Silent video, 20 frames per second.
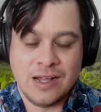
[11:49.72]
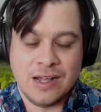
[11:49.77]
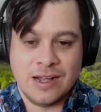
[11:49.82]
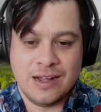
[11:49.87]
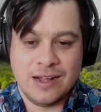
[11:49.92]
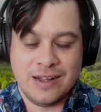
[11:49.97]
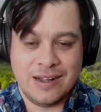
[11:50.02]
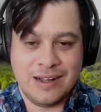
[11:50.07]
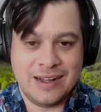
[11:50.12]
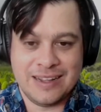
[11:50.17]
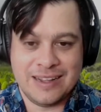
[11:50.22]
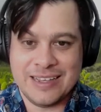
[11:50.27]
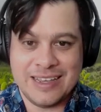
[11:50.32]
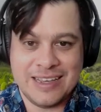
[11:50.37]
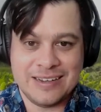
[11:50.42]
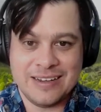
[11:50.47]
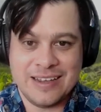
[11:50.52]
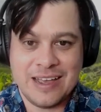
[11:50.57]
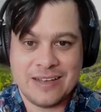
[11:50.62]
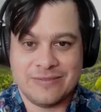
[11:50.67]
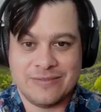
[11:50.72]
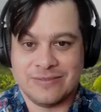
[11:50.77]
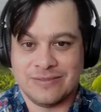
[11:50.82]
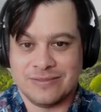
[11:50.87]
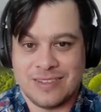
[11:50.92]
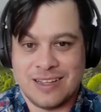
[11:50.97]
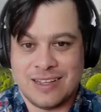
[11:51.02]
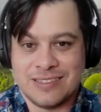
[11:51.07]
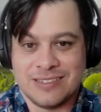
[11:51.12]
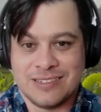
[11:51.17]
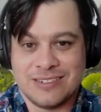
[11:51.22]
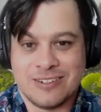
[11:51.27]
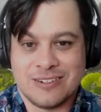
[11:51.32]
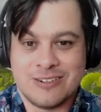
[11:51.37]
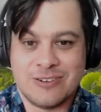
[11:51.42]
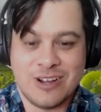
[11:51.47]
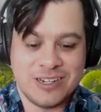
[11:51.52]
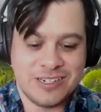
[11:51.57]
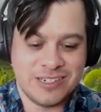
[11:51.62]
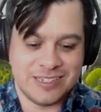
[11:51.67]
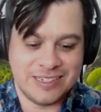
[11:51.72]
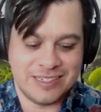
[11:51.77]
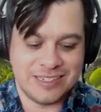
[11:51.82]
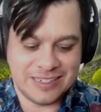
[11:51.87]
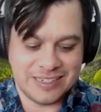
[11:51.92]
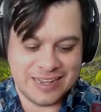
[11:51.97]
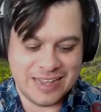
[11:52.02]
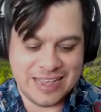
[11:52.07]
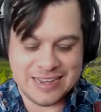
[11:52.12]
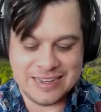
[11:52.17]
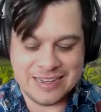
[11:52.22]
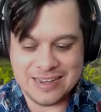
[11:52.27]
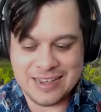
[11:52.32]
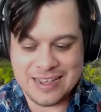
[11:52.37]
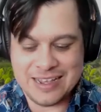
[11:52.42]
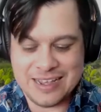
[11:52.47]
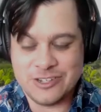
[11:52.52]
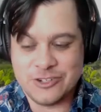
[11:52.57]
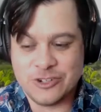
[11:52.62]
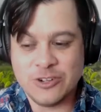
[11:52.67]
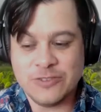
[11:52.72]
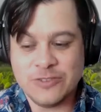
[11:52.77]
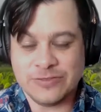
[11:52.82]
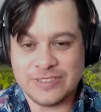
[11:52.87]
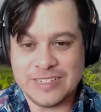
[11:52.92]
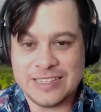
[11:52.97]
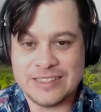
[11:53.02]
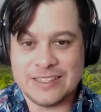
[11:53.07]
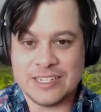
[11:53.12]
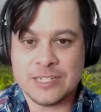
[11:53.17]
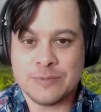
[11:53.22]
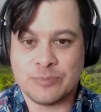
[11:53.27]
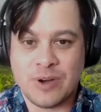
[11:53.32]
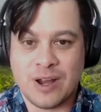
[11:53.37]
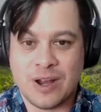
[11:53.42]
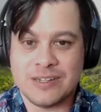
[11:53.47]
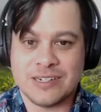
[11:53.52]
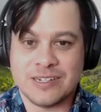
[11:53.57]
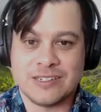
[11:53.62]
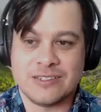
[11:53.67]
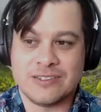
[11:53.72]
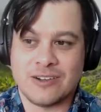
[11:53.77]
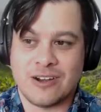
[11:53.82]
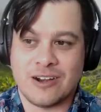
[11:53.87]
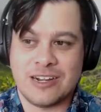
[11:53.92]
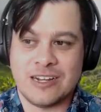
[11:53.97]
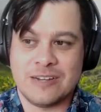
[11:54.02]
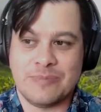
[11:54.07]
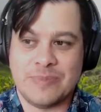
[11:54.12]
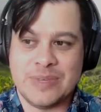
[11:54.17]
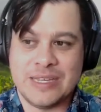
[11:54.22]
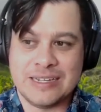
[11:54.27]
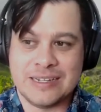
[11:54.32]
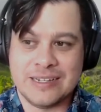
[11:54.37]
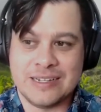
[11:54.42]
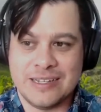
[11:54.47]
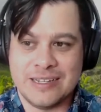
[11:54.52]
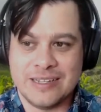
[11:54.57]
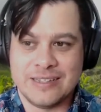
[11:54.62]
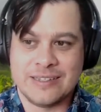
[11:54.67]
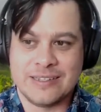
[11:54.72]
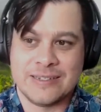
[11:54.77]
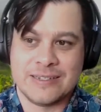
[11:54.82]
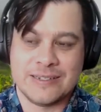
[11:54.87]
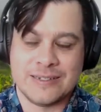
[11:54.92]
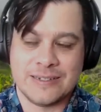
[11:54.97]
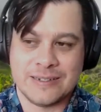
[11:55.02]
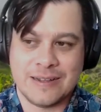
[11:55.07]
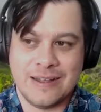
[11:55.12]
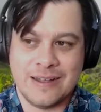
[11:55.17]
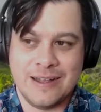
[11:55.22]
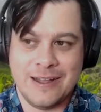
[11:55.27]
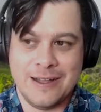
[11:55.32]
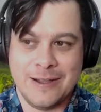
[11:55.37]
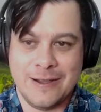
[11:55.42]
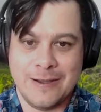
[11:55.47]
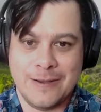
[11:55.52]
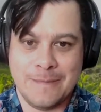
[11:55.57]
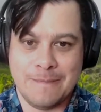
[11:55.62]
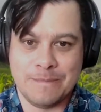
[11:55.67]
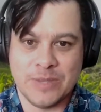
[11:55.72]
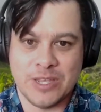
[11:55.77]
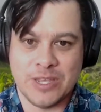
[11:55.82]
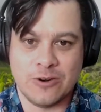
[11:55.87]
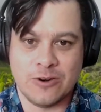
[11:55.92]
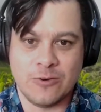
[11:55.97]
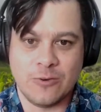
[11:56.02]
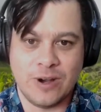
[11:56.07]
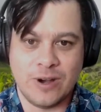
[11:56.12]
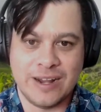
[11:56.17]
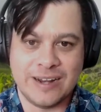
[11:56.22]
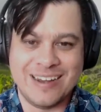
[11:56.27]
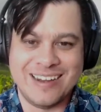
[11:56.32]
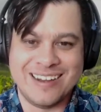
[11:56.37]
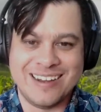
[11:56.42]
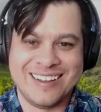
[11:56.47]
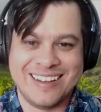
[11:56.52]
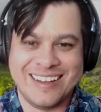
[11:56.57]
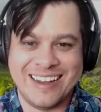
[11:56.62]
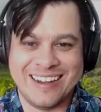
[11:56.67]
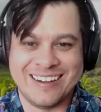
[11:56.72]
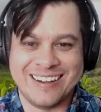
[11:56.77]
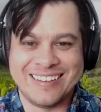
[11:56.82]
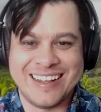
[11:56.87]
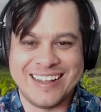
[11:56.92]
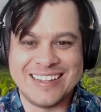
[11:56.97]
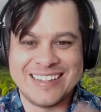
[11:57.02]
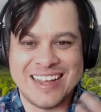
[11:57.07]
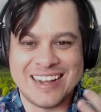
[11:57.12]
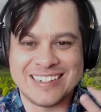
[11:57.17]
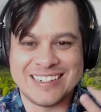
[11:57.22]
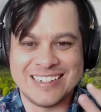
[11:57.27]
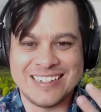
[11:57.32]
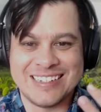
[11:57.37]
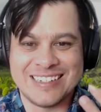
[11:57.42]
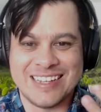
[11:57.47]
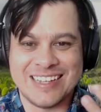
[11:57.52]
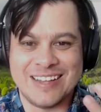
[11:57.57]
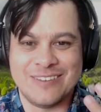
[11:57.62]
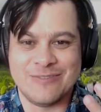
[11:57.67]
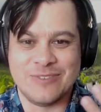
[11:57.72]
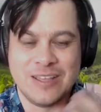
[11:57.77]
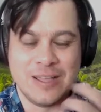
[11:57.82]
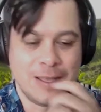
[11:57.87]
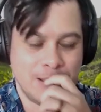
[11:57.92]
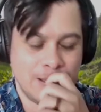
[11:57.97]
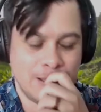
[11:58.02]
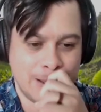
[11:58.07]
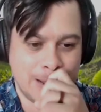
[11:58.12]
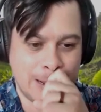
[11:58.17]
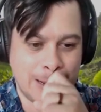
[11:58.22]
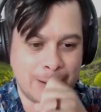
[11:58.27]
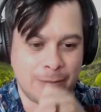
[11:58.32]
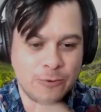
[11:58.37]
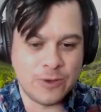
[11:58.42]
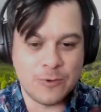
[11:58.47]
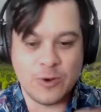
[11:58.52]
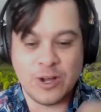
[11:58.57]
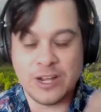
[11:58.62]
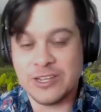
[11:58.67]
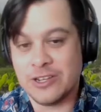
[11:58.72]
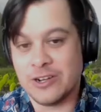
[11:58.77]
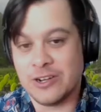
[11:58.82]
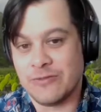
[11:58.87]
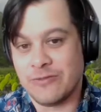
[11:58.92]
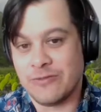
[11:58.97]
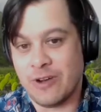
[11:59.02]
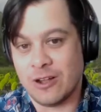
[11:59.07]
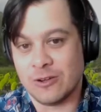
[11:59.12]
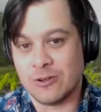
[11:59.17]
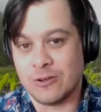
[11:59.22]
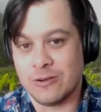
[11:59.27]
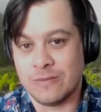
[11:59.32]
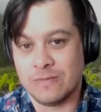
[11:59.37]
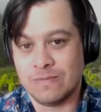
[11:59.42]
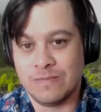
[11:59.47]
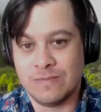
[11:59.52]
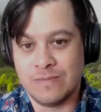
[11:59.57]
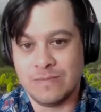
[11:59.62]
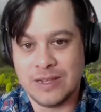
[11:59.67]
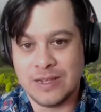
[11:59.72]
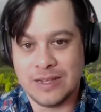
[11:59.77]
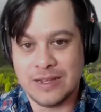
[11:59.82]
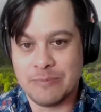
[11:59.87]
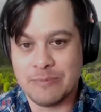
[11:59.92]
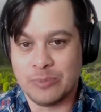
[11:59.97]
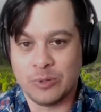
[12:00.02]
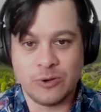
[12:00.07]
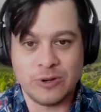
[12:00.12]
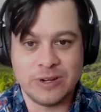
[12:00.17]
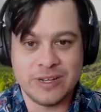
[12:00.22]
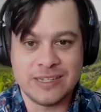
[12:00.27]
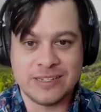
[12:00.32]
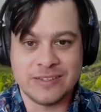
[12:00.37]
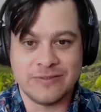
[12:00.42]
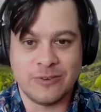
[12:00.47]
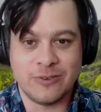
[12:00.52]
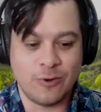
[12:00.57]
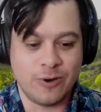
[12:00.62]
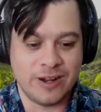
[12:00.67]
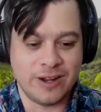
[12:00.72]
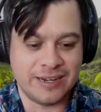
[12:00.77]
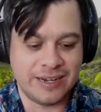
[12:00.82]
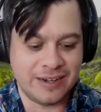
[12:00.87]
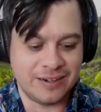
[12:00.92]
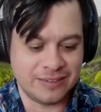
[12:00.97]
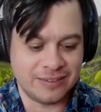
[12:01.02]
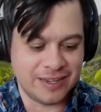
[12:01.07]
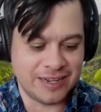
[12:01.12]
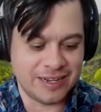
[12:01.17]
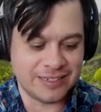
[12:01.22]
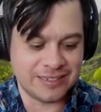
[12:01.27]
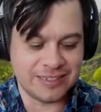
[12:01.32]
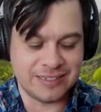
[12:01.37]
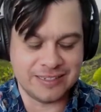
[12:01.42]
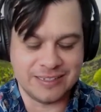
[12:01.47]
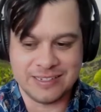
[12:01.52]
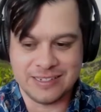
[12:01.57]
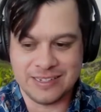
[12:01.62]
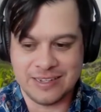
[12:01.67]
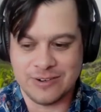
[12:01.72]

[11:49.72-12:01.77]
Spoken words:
Again, you have lots of good questions. And truthfully, this project started because, you know, Hawaiian Airlines actually said, we want you to follow employees of Hawaiian Airlines and see what